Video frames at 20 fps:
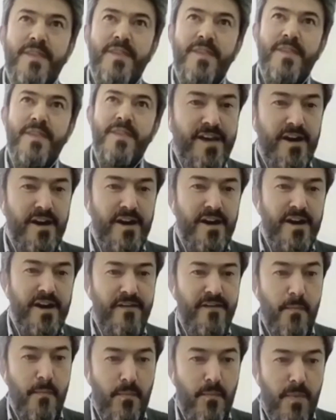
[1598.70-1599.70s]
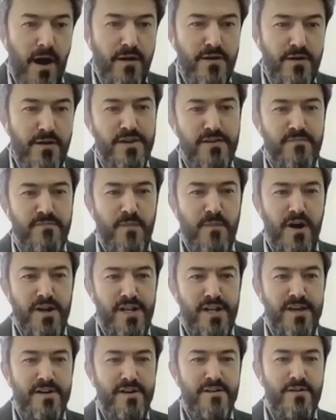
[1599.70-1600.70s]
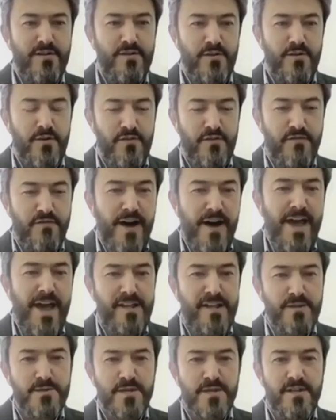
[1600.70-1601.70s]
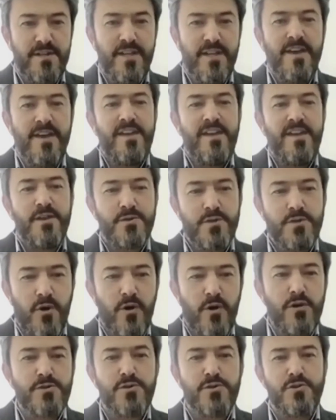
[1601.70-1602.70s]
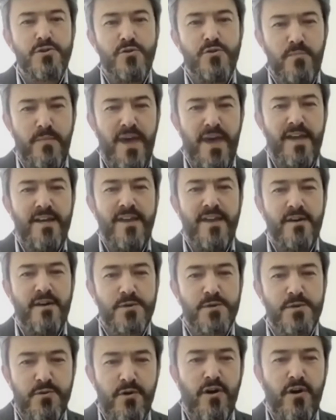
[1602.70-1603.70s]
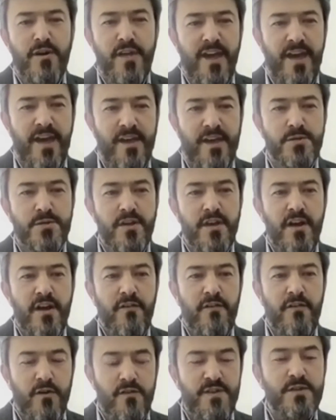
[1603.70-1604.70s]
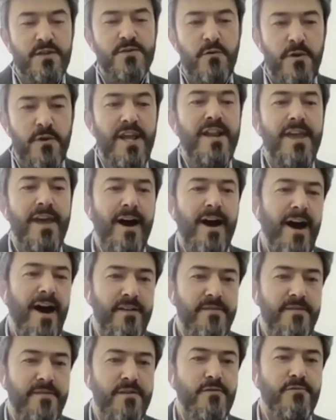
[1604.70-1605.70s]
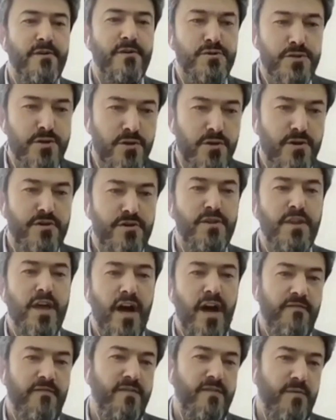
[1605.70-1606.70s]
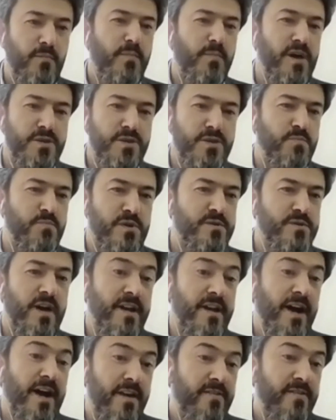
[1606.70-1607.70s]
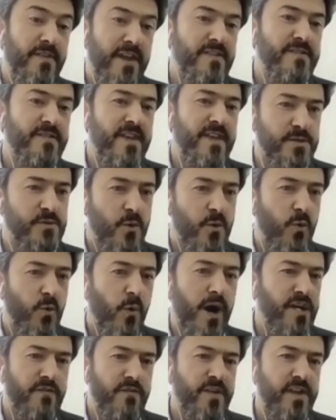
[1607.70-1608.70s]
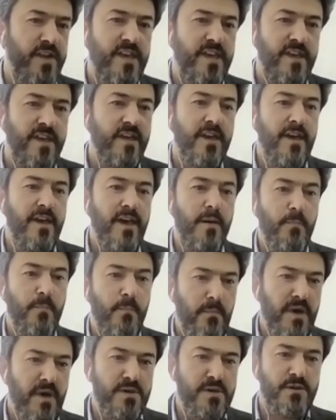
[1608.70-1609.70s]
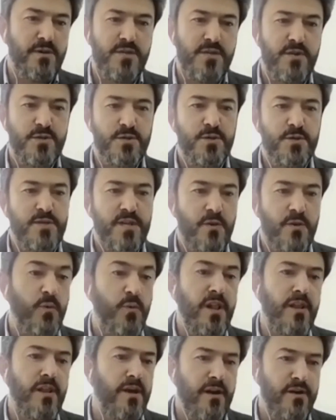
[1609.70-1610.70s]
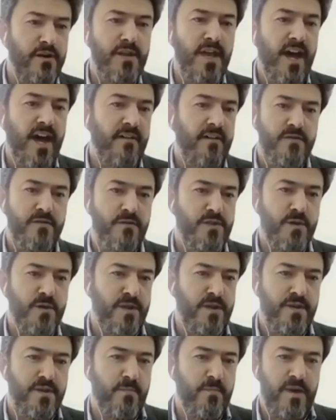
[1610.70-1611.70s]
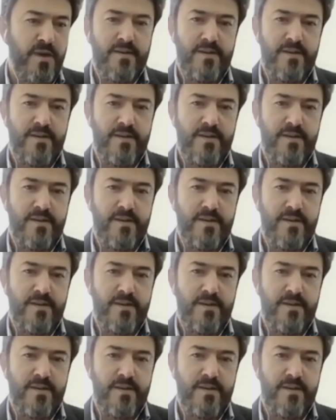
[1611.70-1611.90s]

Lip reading: money, of amount of money or financing, is also to make a strong case for this really high return of investment. I think that's one of the key messages that we learned after the pandemic.